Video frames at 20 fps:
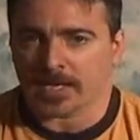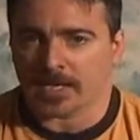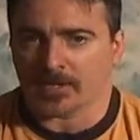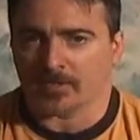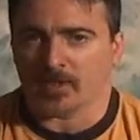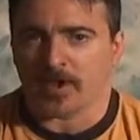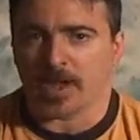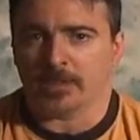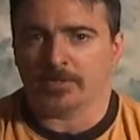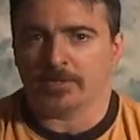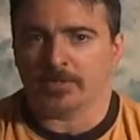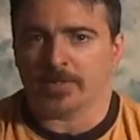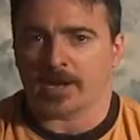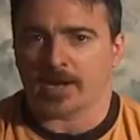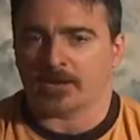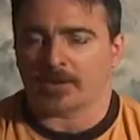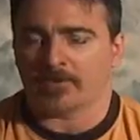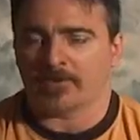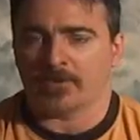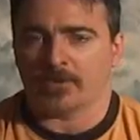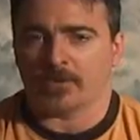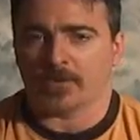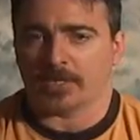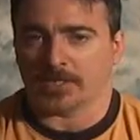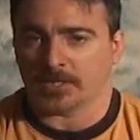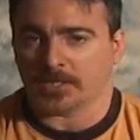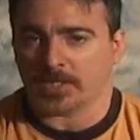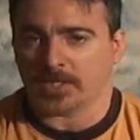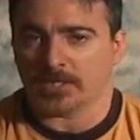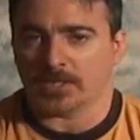and grab the microphone
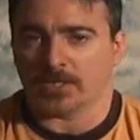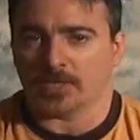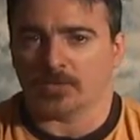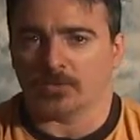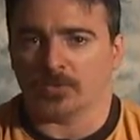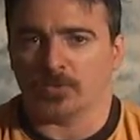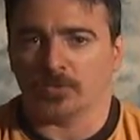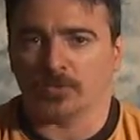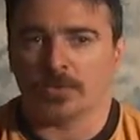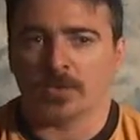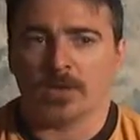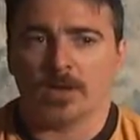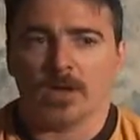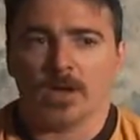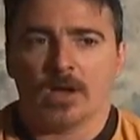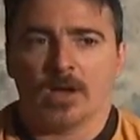and lead the group,